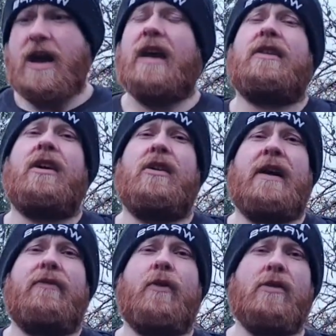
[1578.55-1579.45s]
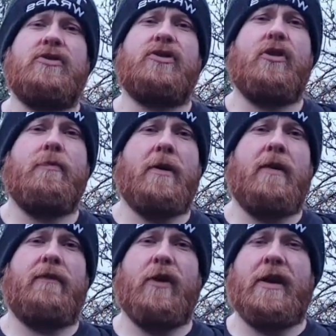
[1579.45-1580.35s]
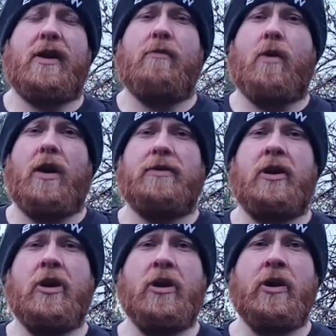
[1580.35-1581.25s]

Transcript: And I'll have 1 scoop of Recon 1